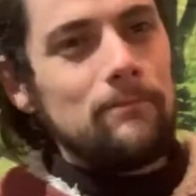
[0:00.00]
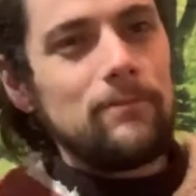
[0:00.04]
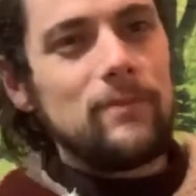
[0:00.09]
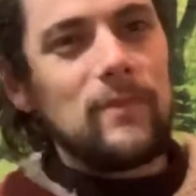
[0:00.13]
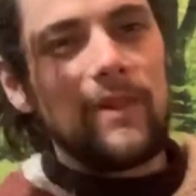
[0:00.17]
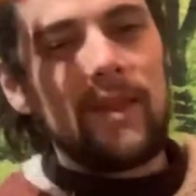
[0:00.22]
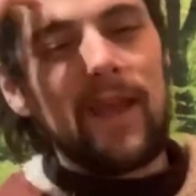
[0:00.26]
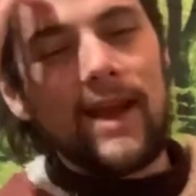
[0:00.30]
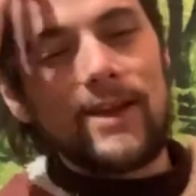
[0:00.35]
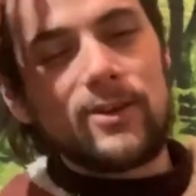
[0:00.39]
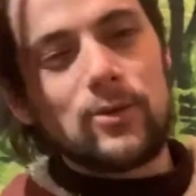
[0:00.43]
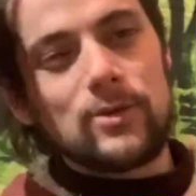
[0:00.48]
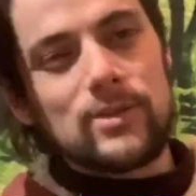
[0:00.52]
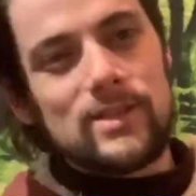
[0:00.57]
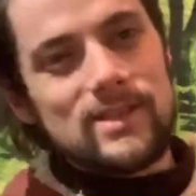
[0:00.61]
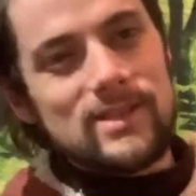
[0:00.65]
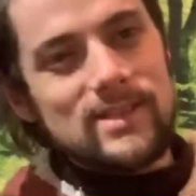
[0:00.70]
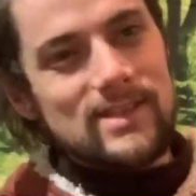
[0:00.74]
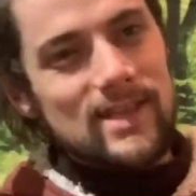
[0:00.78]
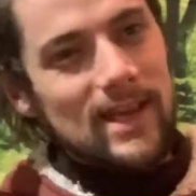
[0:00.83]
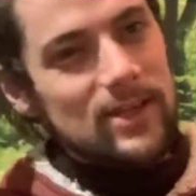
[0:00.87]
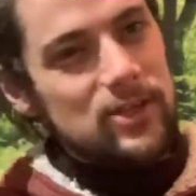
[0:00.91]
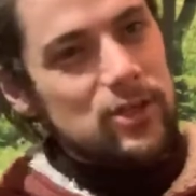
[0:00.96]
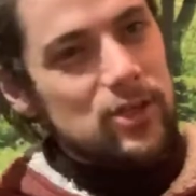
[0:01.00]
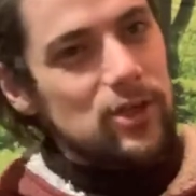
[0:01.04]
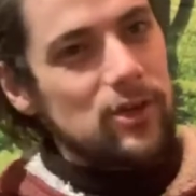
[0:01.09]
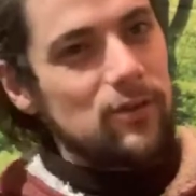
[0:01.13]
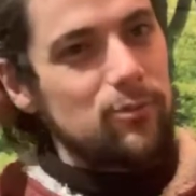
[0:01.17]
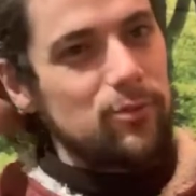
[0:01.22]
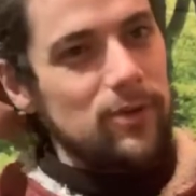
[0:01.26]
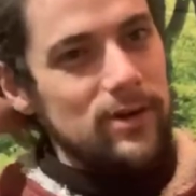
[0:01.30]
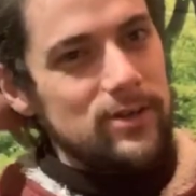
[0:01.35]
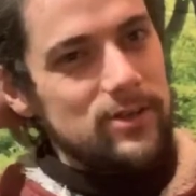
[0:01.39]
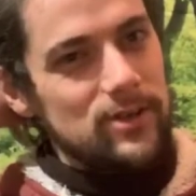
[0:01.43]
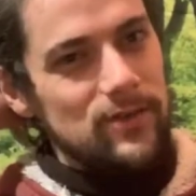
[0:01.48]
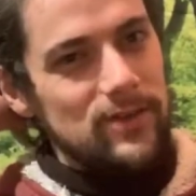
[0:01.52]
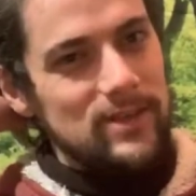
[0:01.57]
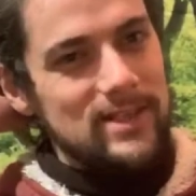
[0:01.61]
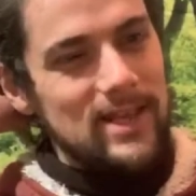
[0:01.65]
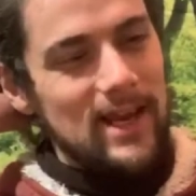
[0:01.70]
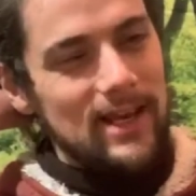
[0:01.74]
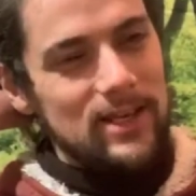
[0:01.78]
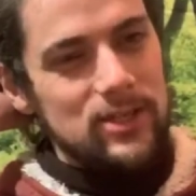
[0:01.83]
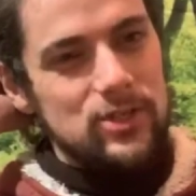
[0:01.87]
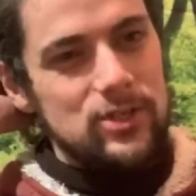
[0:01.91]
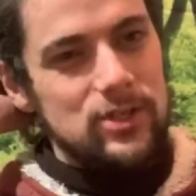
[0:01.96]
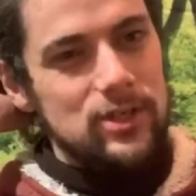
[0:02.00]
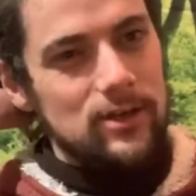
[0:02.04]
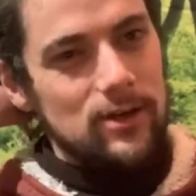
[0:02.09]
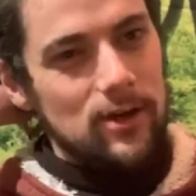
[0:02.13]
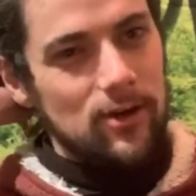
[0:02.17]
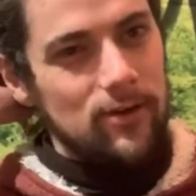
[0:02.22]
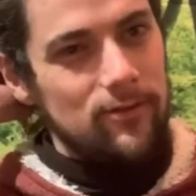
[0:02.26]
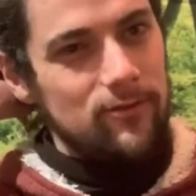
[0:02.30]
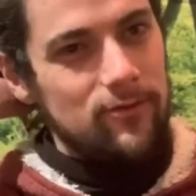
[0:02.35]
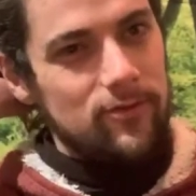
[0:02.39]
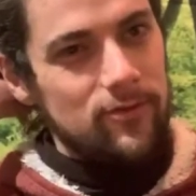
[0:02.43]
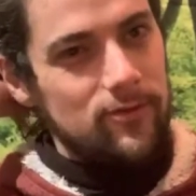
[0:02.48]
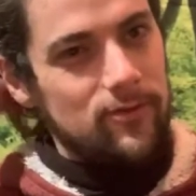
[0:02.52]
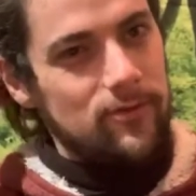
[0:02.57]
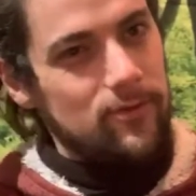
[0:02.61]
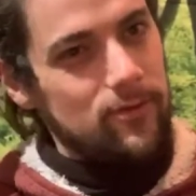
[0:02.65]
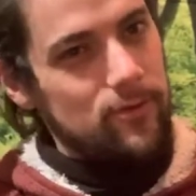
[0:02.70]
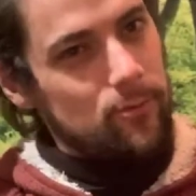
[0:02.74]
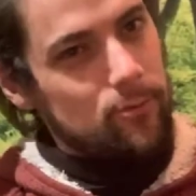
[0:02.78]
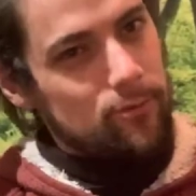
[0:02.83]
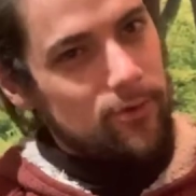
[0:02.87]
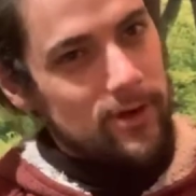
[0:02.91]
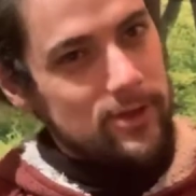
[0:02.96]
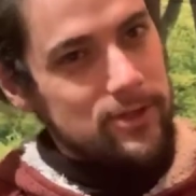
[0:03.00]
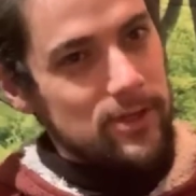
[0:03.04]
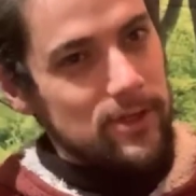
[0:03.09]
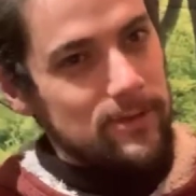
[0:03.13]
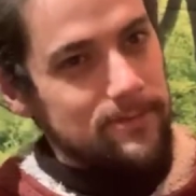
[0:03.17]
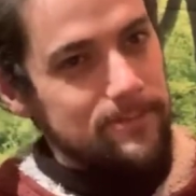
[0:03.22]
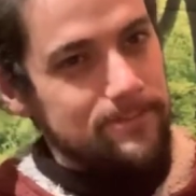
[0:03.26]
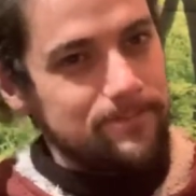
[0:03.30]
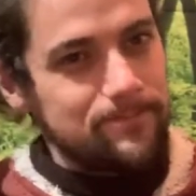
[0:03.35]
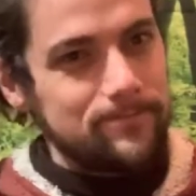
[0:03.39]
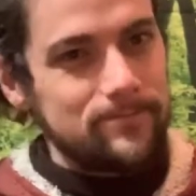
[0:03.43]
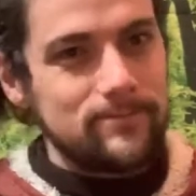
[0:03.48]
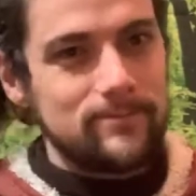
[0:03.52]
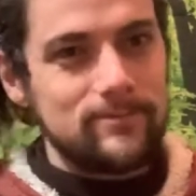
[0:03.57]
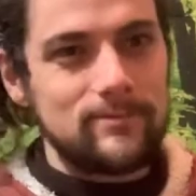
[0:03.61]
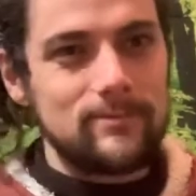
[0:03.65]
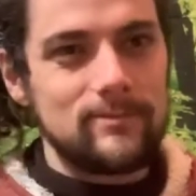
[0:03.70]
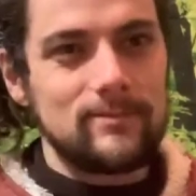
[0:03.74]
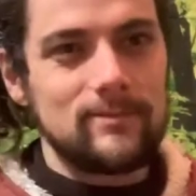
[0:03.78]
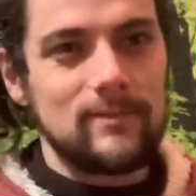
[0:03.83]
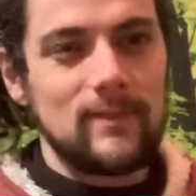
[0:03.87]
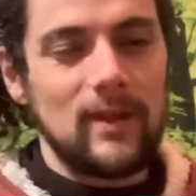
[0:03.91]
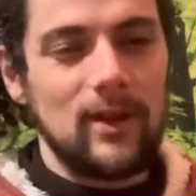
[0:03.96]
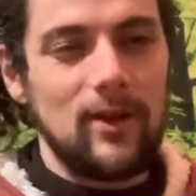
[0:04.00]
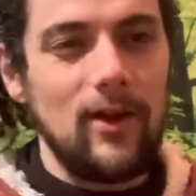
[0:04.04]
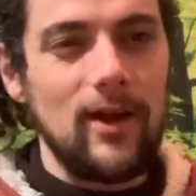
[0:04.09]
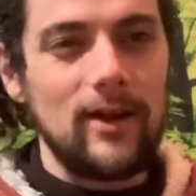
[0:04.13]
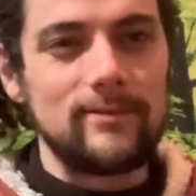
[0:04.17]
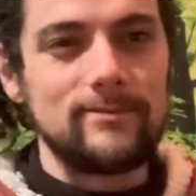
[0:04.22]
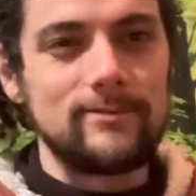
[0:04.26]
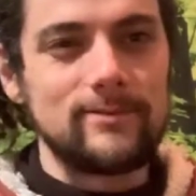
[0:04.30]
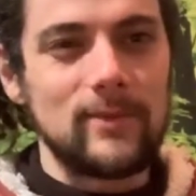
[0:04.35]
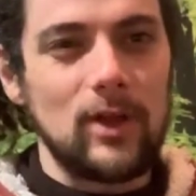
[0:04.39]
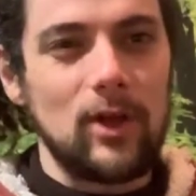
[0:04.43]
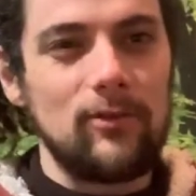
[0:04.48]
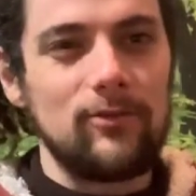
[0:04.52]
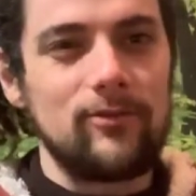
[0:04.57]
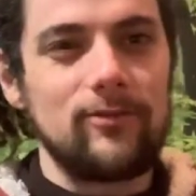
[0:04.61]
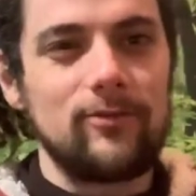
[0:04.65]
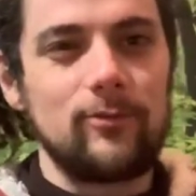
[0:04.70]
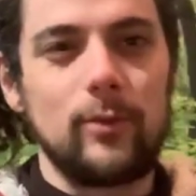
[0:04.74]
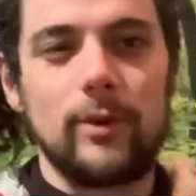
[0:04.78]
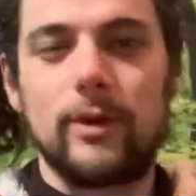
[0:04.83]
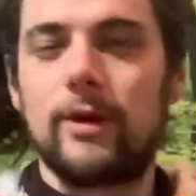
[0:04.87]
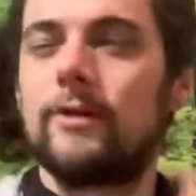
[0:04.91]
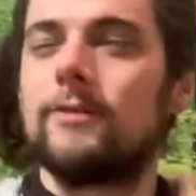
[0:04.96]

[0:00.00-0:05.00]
The actual sensation of pressure, the texture of pressure. All right, off we go.